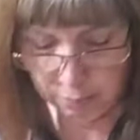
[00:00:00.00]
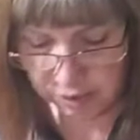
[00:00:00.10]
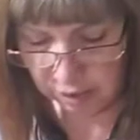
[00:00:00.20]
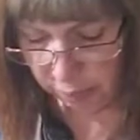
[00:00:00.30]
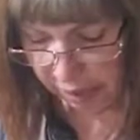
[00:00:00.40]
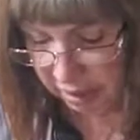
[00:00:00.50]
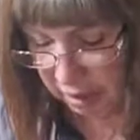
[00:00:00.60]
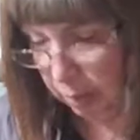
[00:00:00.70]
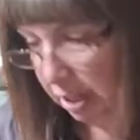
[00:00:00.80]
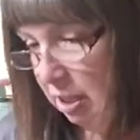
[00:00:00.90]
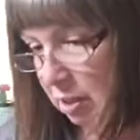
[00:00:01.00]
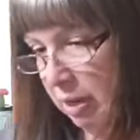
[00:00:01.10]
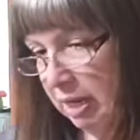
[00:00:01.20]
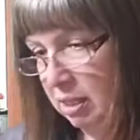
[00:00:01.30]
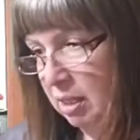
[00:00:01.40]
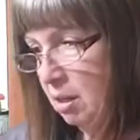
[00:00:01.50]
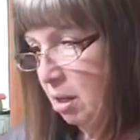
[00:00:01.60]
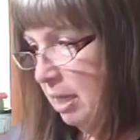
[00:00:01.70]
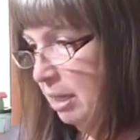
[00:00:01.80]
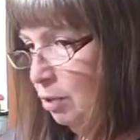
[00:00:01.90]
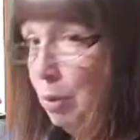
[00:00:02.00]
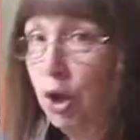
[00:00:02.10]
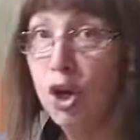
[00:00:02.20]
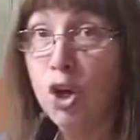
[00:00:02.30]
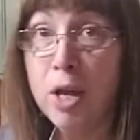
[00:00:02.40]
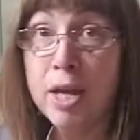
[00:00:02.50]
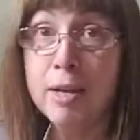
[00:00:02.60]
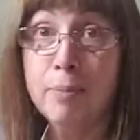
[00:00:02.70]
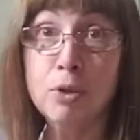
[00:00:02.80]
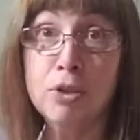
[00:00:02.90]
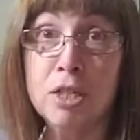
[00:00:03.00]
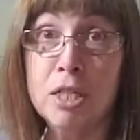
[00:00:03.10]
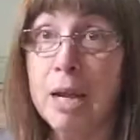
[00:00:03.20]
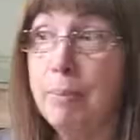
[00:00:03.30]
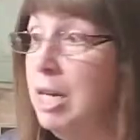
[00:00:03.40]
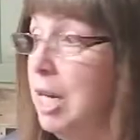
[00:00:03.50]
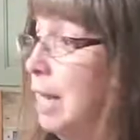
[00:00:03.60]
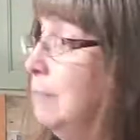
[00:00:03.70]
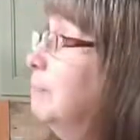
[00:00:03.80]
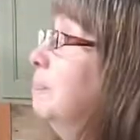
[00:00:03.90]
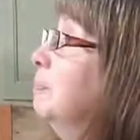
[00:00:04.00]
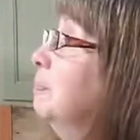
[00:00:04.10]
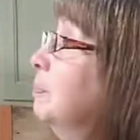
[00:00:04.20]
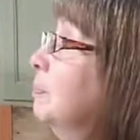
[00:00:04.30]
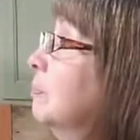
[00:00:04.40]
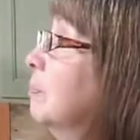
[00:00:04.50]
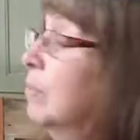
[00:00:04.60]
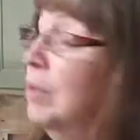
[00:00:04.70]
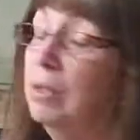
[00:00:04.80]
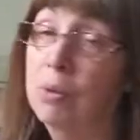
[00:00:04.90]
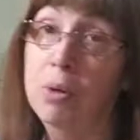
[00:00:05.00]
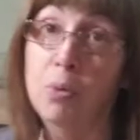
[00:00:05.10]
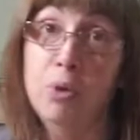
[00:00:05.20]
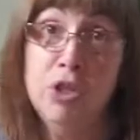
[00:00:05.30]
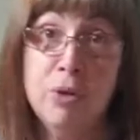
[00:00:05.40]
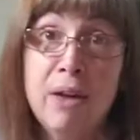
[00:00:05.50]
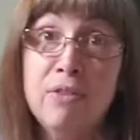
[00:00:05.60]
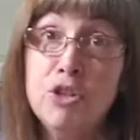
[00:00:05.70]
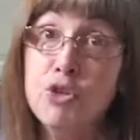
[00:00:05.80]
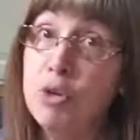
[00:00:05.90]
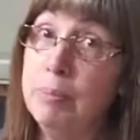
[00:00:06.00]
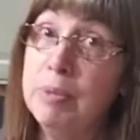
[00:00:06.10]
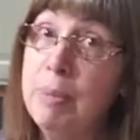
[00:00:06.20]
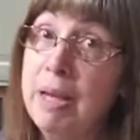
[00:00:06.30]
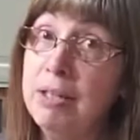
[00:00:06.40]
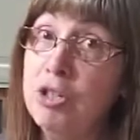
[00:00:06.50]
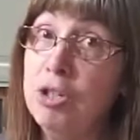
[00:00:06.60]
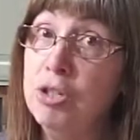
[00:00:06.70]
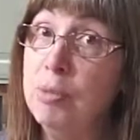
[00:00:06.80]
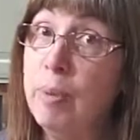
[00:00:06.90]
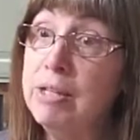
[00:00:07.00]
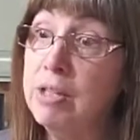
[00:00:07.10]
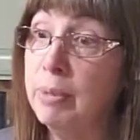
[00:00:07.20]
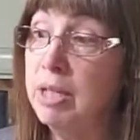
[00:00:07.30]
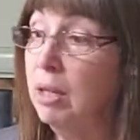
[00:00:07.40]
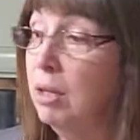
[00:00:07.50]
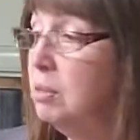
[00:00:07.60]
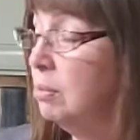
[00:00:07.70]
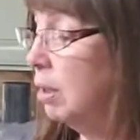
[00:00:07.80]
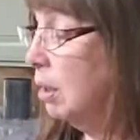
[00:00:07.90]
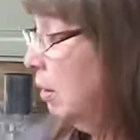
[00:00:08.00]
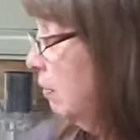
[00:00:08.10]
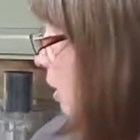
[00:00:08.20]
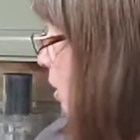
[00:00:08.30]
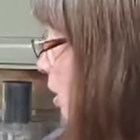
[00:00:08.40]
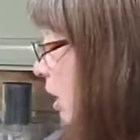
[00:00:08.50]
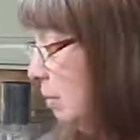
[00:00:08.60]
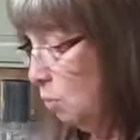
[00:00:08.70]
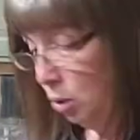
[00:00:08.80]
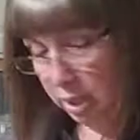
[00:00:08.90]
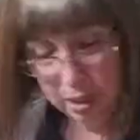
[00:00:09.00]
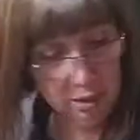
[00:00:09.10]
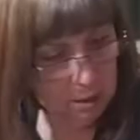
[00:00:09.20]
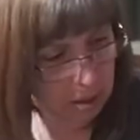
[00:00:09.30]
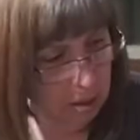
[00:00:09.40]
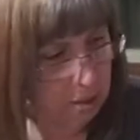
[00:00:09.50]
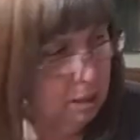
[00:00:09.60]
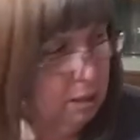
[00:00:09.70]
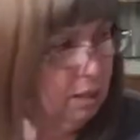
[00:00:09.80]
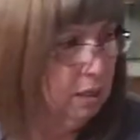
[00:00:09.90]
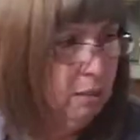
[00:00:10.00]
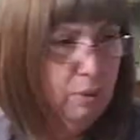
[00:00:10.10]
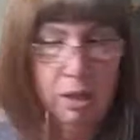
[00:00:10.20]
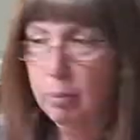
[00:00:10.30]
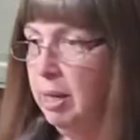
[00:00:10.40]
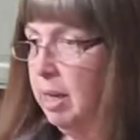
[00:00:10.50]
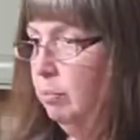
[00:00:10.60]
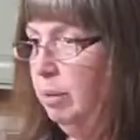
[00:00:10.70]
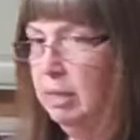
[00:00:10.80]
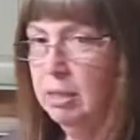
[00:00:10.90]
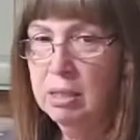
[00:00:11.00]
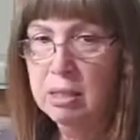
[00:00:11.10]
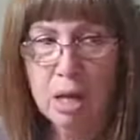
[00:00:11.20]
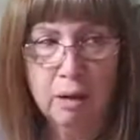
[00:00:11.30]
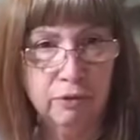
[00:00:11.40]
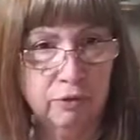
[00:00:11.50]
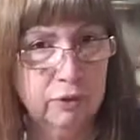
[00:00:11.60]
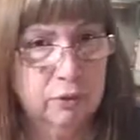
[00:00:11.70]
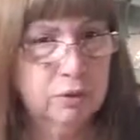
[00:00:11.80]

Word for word: to be busy painting, painting, painting all day tomorrow and most of the day Monday. We do have a trip to make to the Brass Armadillo, so we're going to go over there in the morning. And then I'm going to come back and paint this stuff.